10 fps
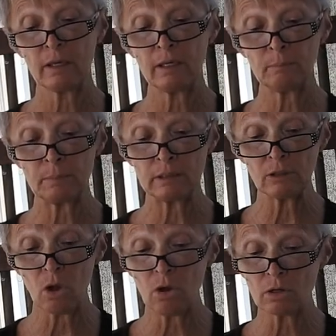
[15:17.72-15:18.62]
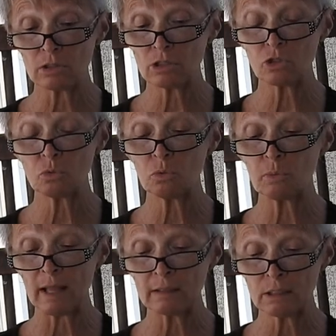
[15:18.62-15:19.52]
It belonged to a
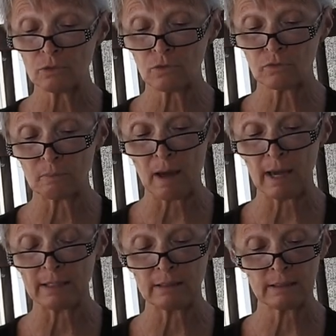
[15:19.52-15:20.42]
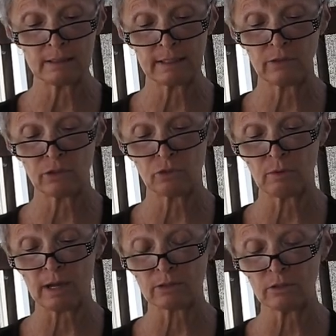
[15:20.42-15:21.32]
relative of mine, said the
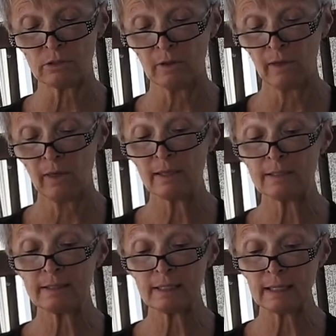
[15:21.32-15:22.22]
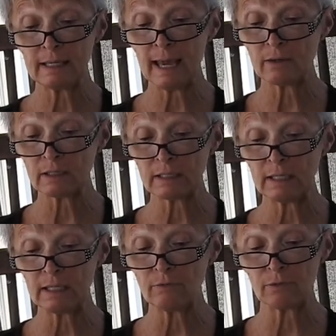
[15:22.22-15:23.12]
director, digging out a
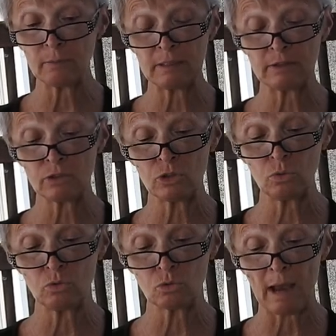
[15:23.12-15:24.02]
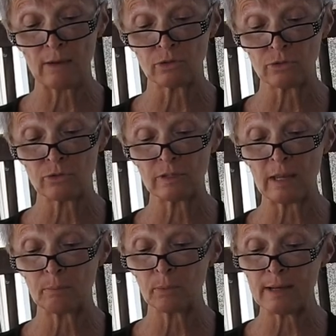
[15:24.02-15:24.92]
key from his suit trousers
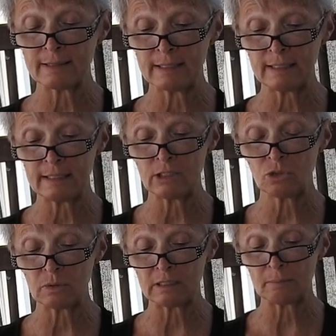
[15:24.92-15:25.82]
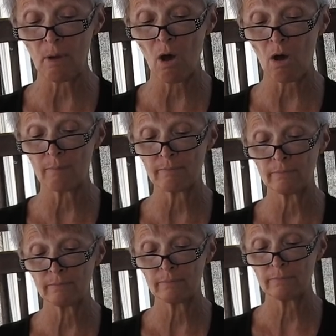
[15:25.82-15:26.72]
and pressing it into his palm.
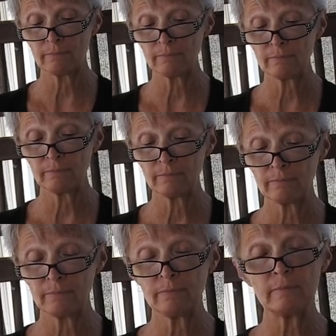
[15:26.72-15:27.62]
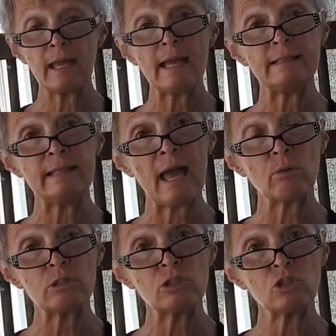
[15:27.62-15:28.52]
And
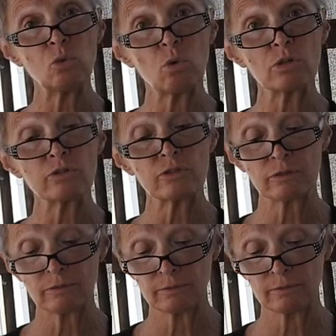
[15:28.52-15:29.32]
now it's yours.